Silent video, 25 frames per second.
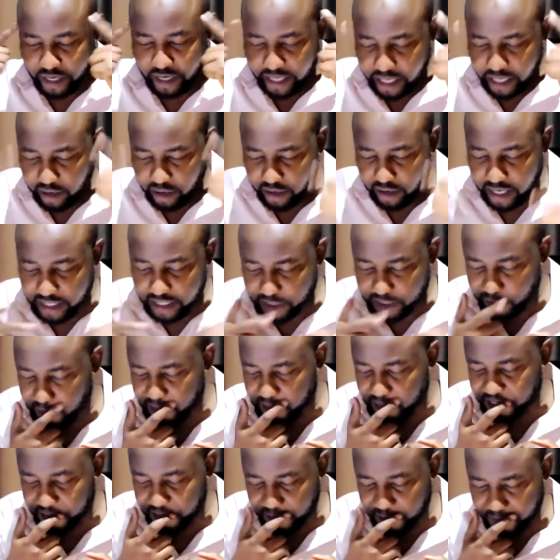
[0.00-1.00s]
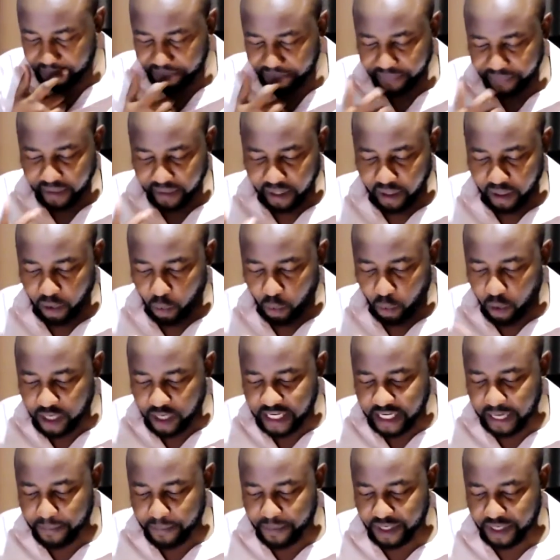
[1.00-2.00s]
Now let's continue. What
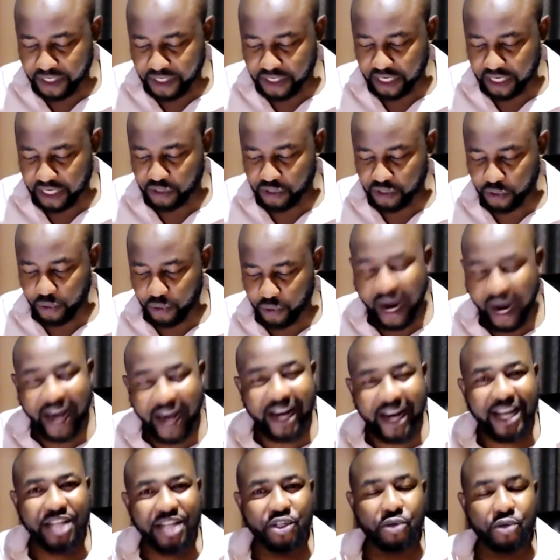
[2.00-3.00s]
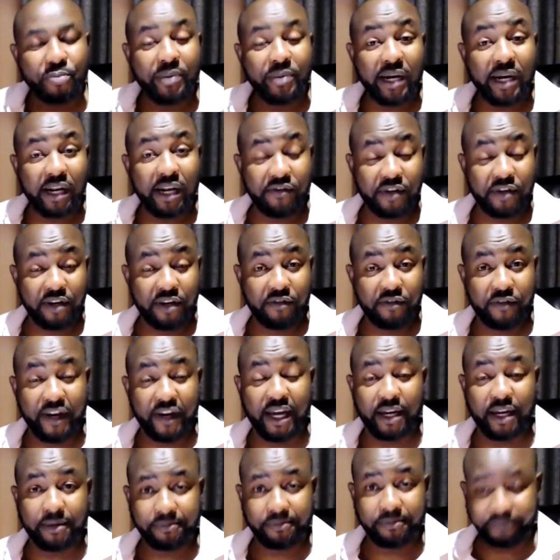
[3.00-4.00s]
I preached unto you, unless you believed in
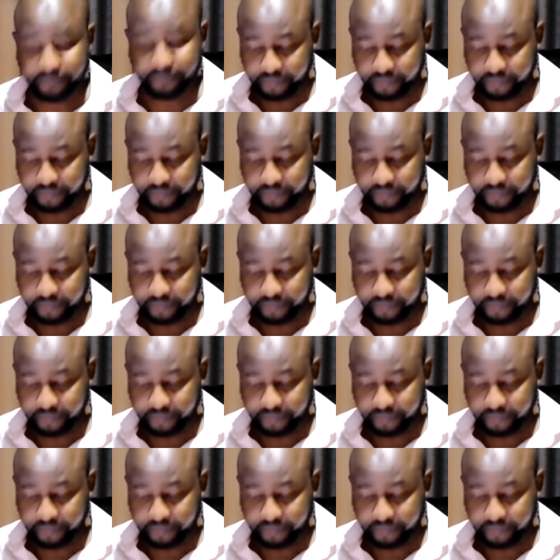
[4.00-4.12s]
vain.